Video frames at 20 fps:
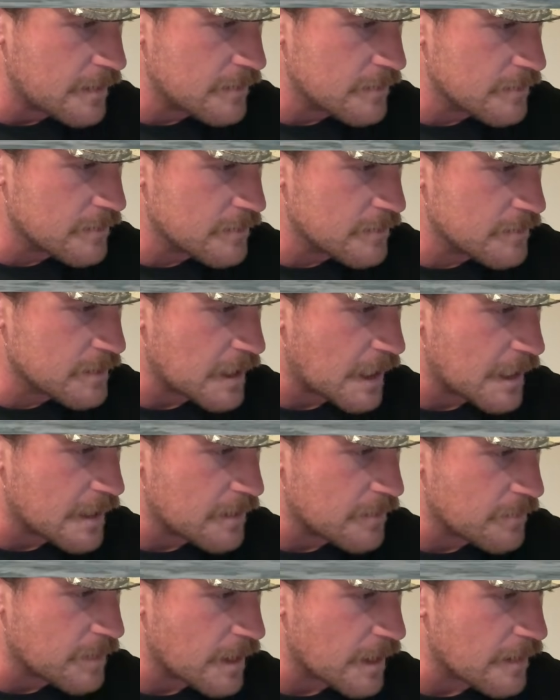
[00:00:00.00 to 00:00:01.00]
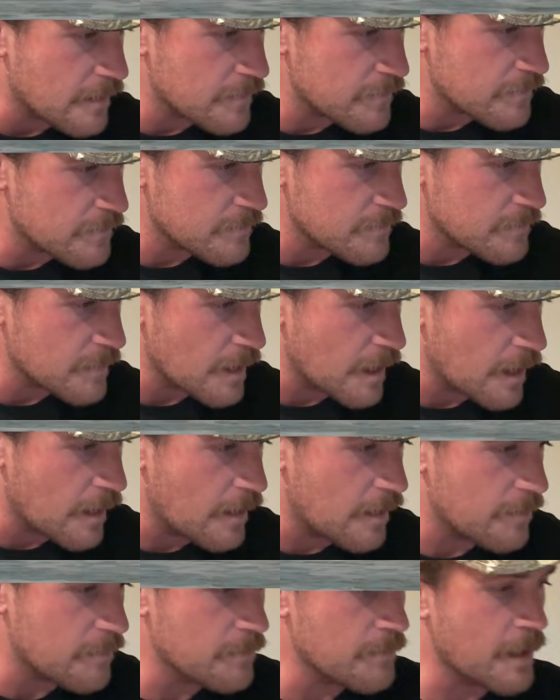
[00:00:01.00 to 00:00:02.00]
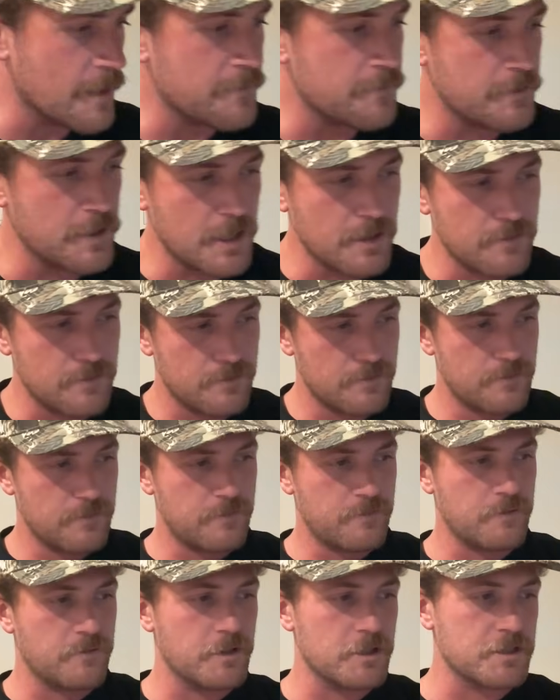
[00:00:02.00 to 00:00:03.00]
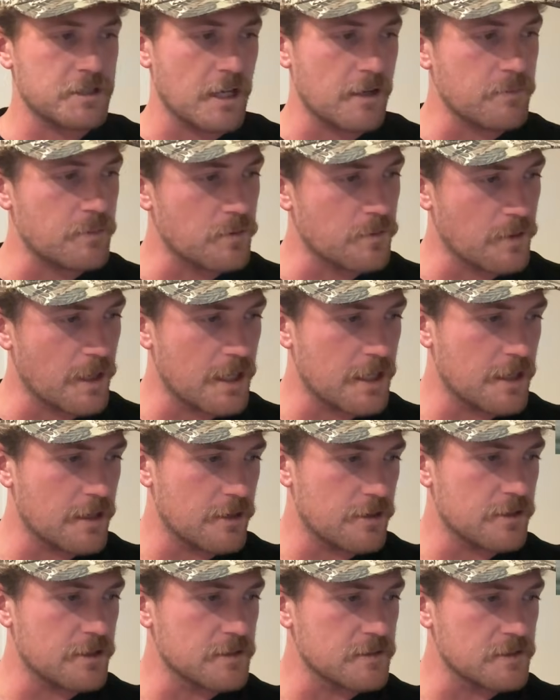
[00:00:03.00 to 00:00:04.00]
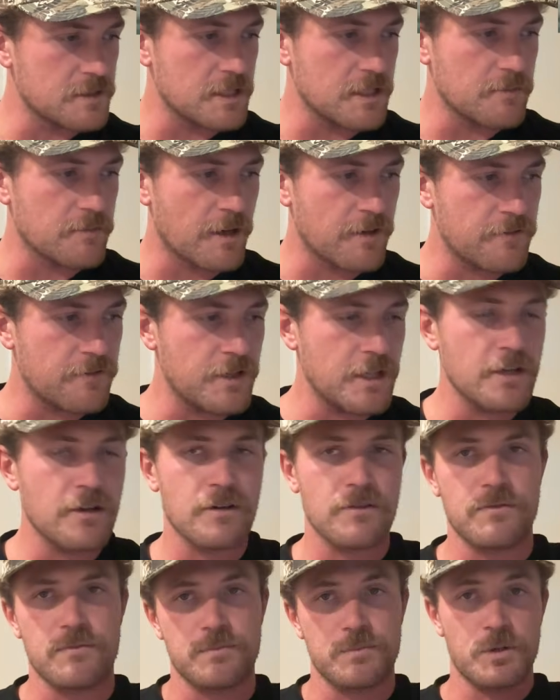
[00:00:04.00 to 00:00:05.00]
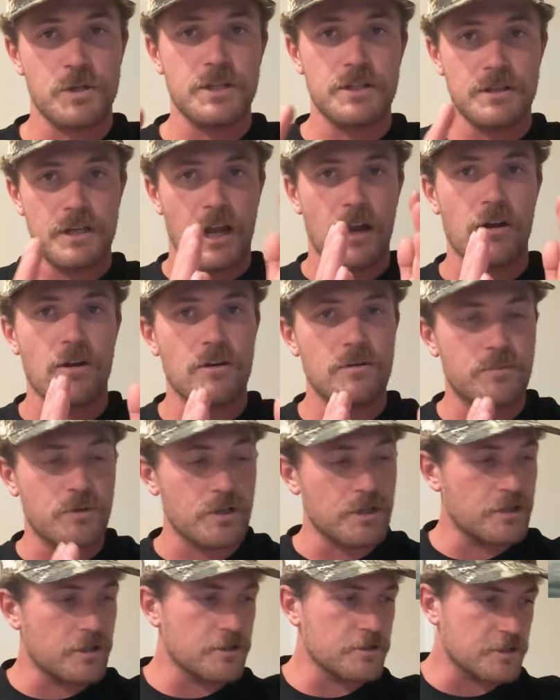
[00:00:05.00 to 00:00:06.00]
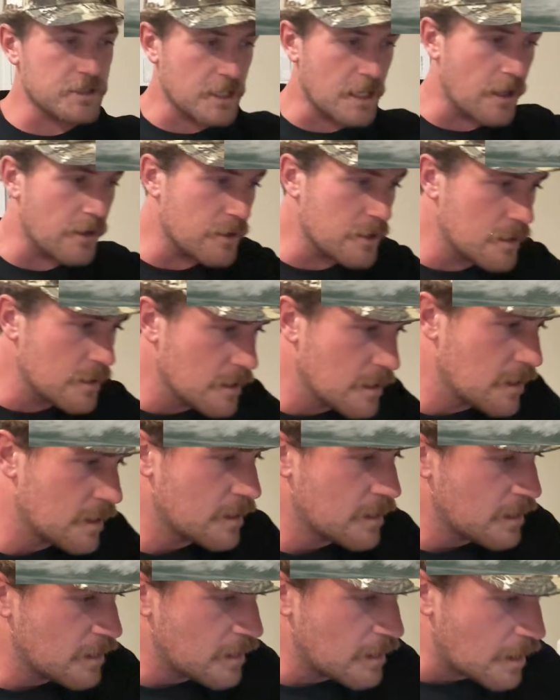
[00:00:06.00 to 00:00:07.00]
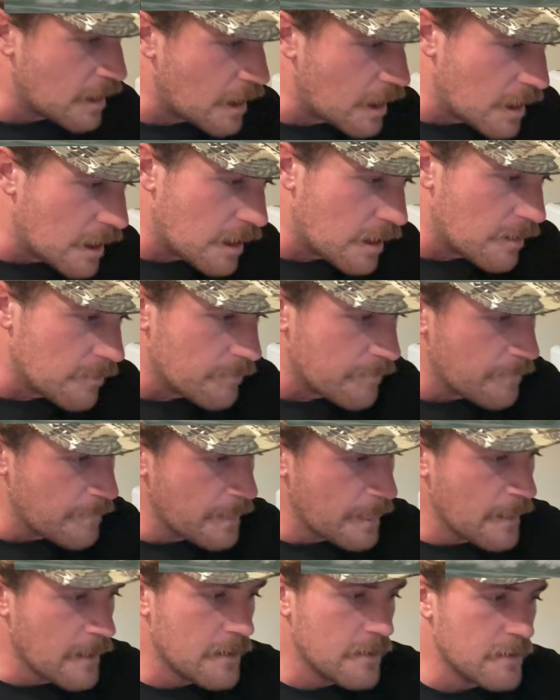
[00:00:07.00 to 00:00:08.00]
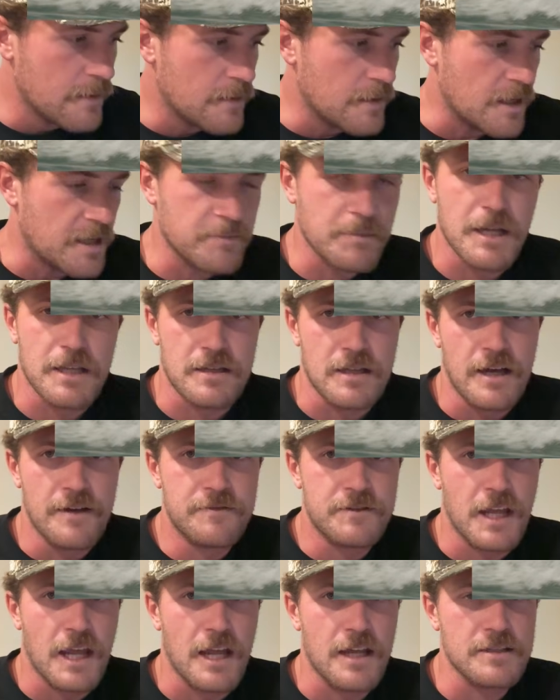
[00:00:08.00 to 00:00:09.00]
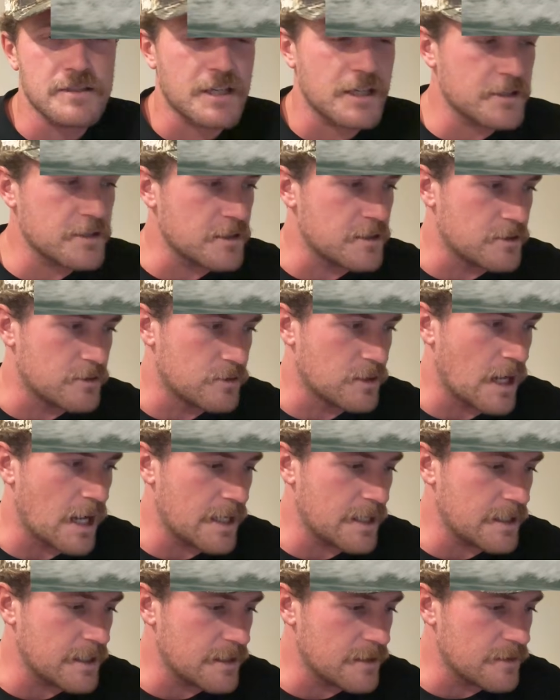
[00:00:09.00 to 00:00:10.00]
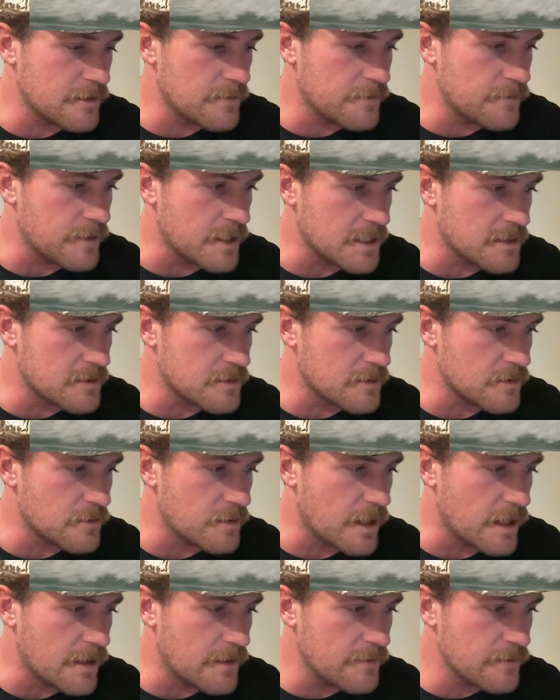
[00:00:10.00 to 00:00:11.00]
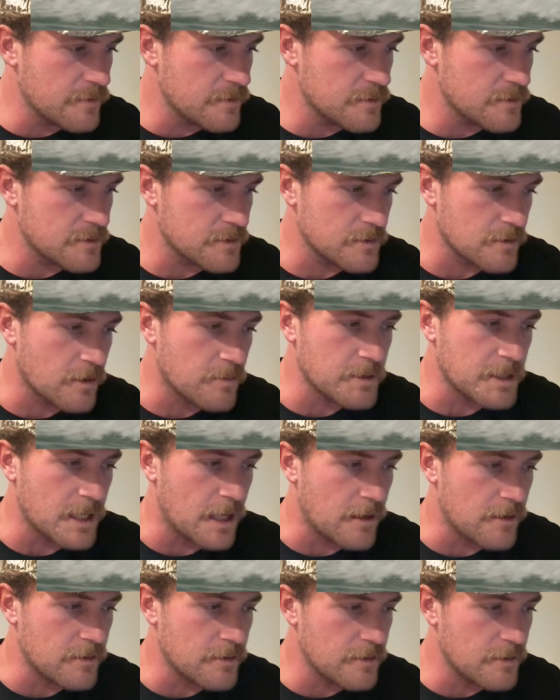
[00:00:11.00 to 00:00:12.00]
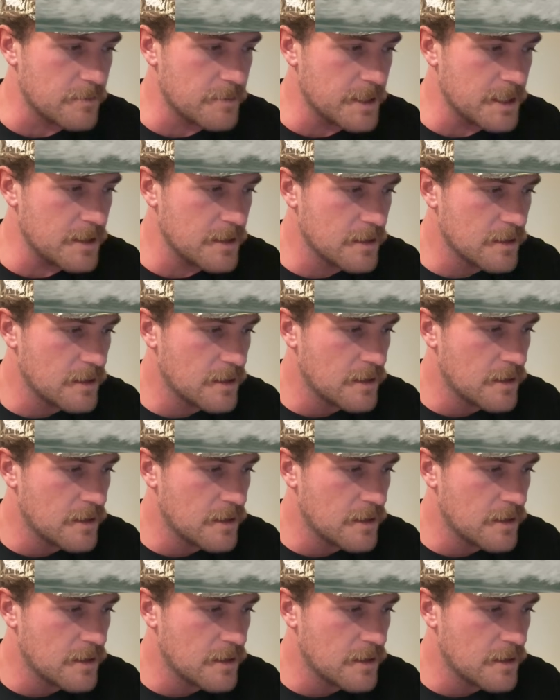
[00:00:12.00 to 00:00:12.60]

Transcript: wave. My feet, for example, right here, you can see my feet are pretty narrow, pretty close together. And my left hand's actually dragging into the face of the wave, slow me down a little bit